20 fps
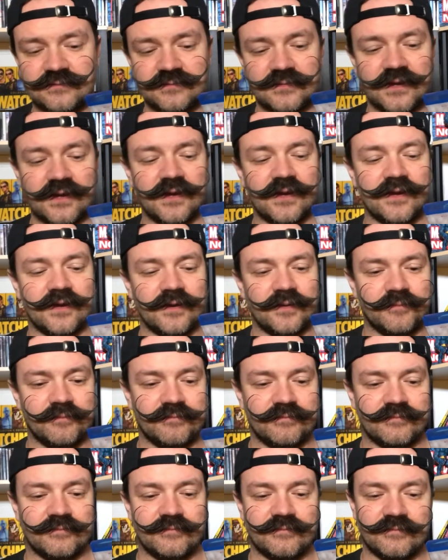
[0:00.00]
Um,
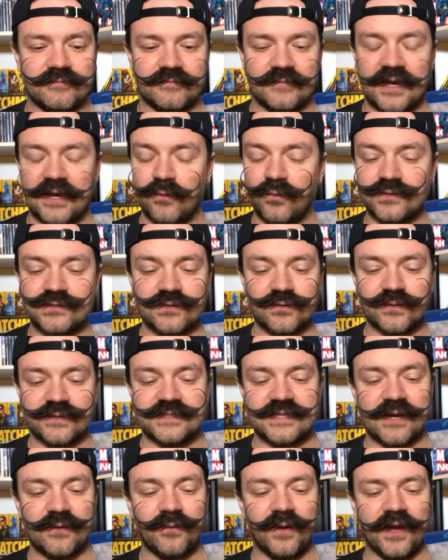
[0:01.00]
I wasn't always
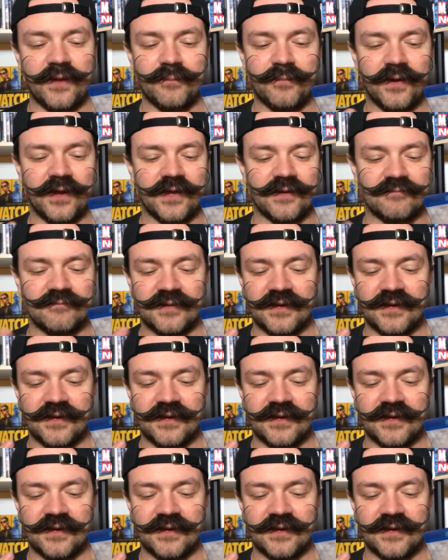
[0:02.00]
that way, but